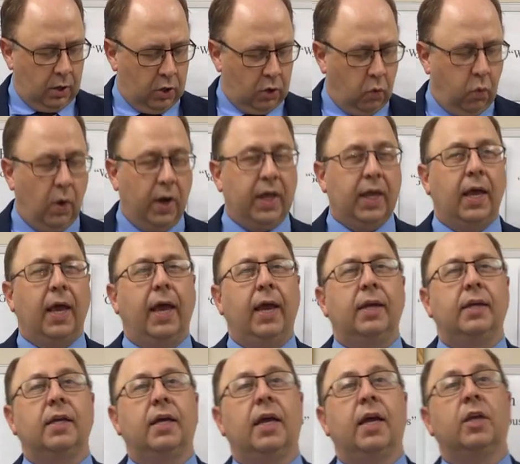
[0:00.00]

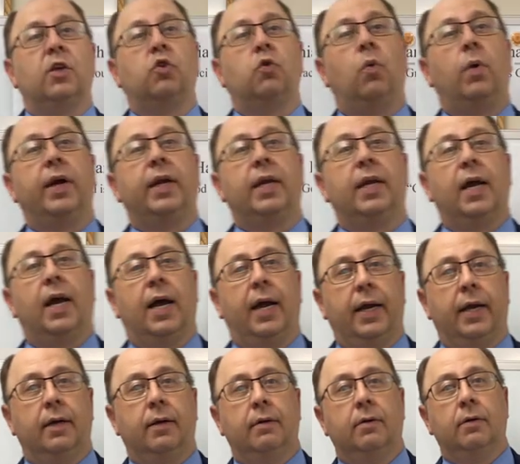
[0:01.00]
28 and 29,
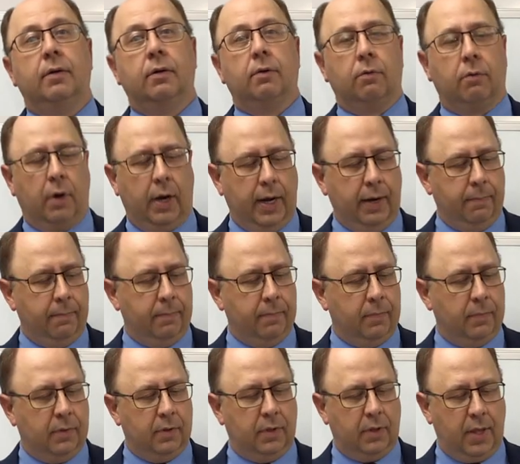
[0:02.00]
right?
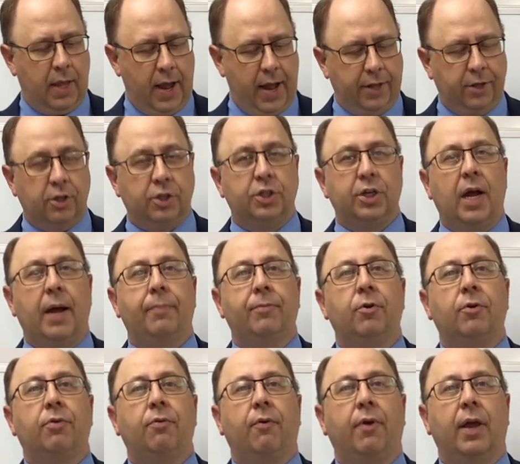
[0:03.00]
Daniel
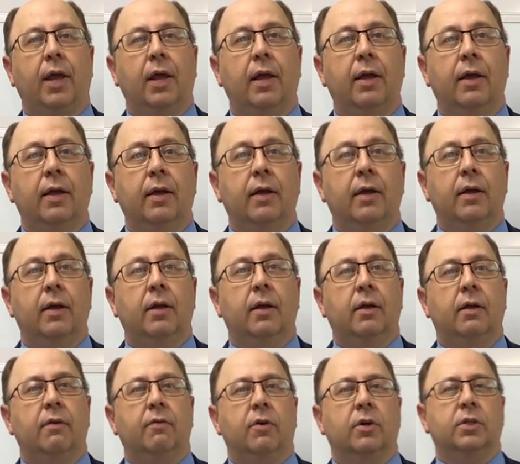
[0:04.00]
chapter 3,
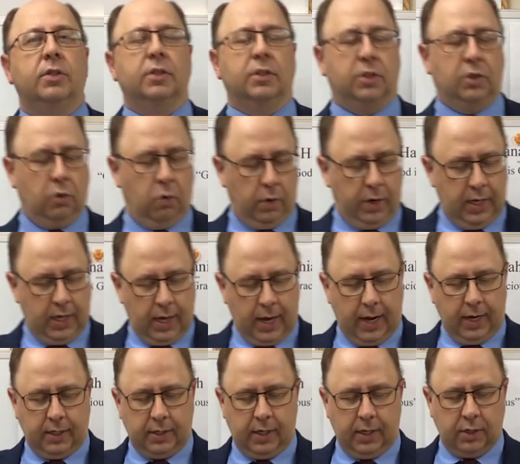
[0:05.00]
verses
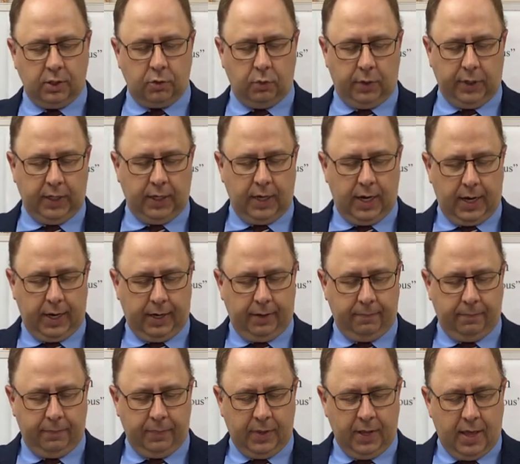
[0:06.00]
28 and 29.
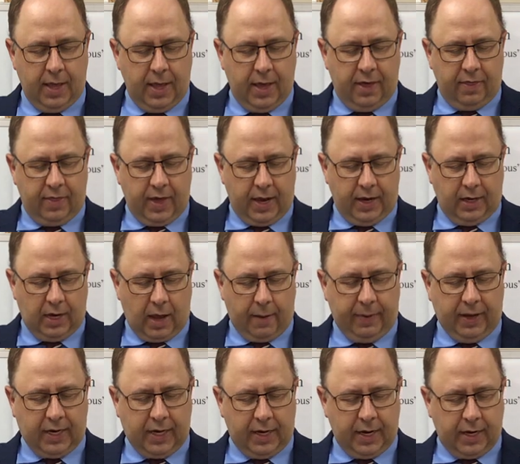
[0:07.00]
Then
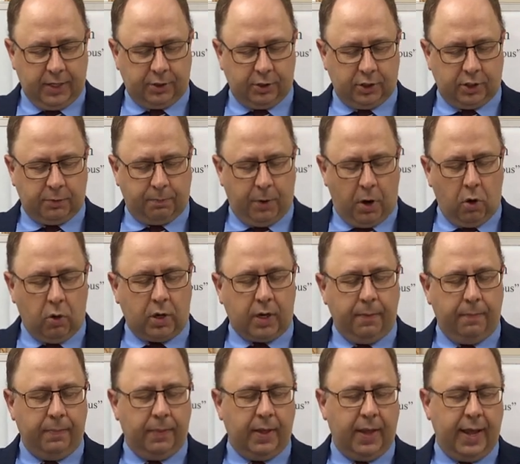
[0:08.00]
Nebuchadnezzar spoke
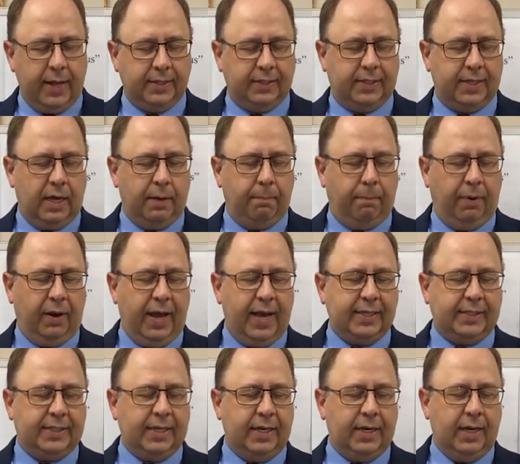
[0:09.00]
and said,
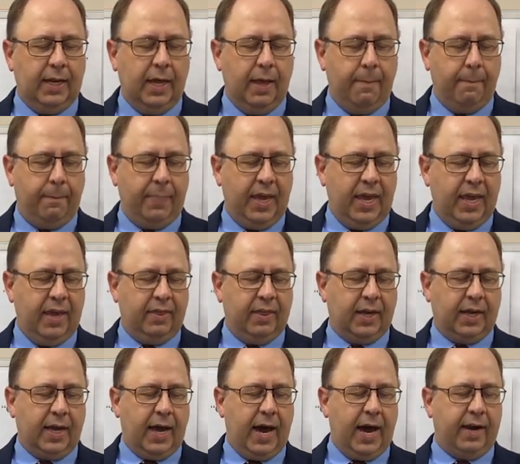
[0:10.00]
Blessed be the
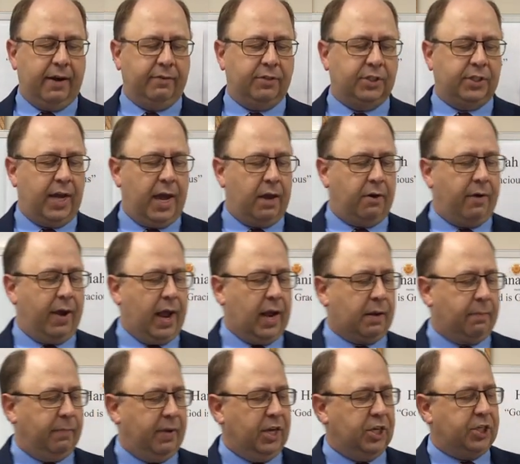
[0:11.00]
God of
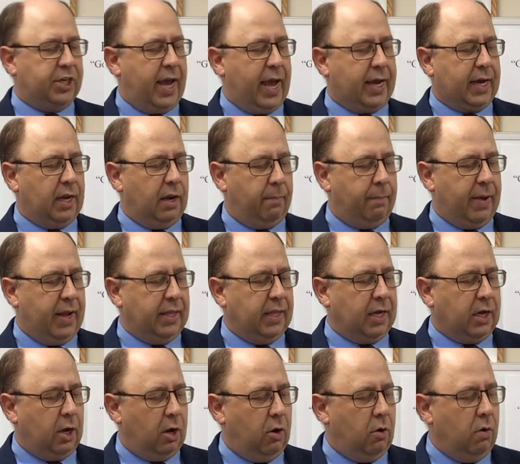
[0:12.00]
Shadrach, Meshach, and
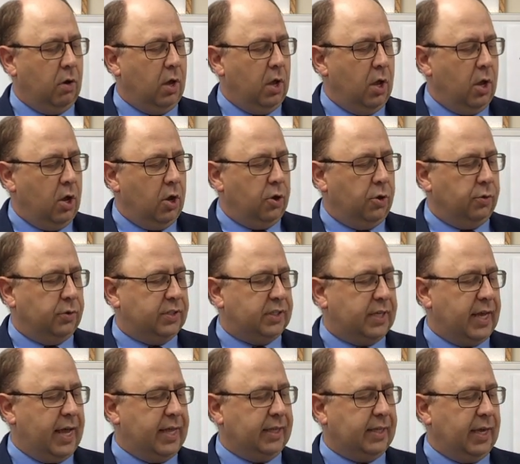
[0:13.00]
Abednego, who
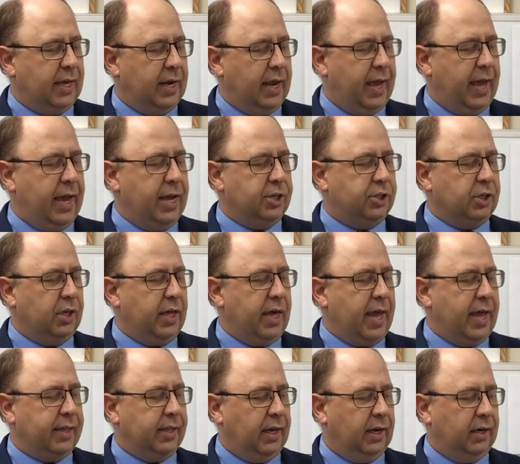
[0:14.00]
sent an angel
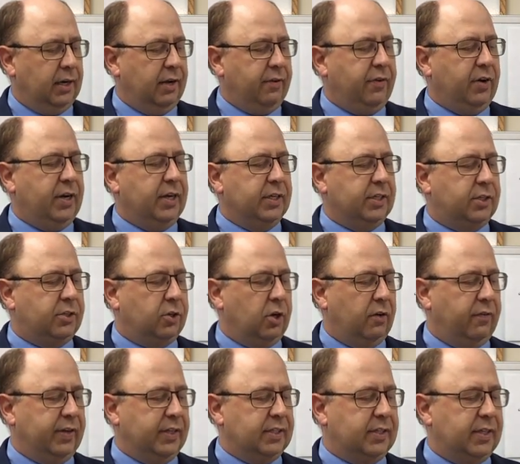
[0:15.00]
and delivered his
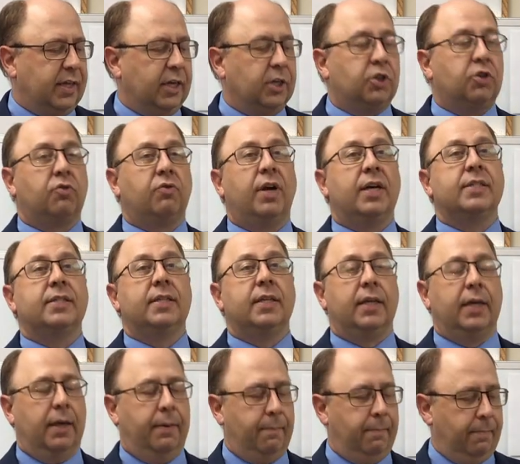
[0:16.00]
servants that trusted
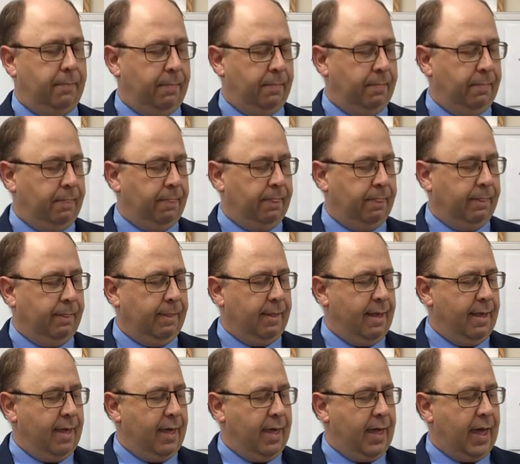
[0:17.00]
him,
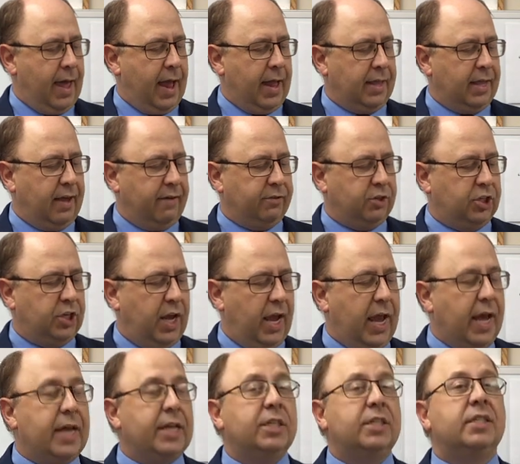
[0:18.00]
and have
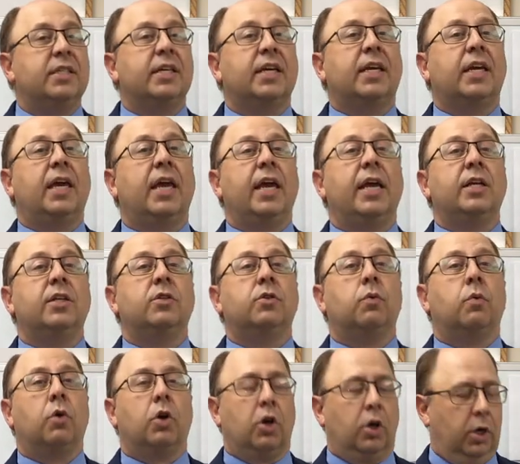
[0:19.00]
changed the king's
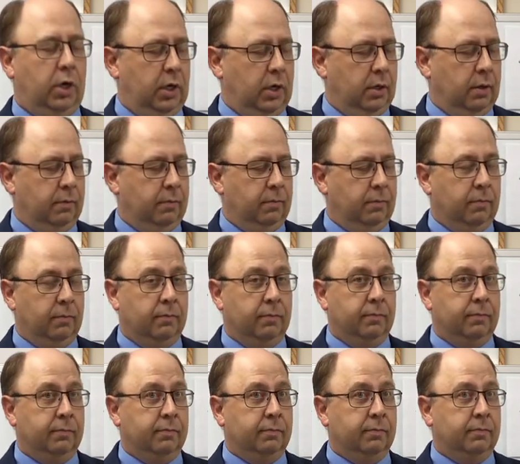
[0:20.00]
word.
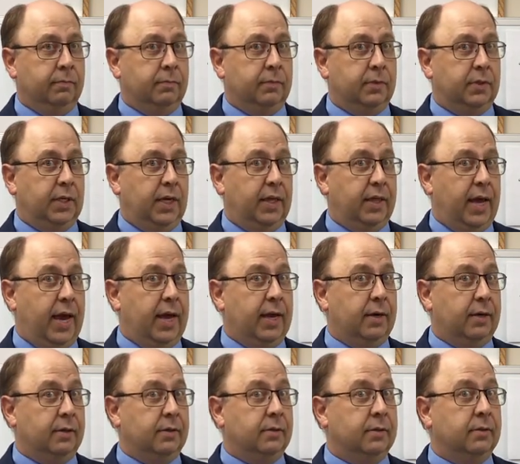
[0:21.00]
See
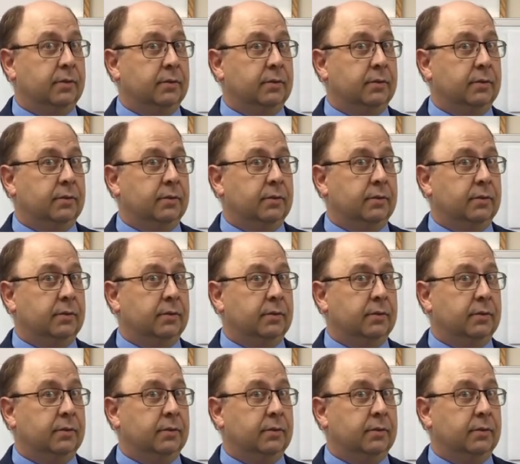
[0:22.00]
that?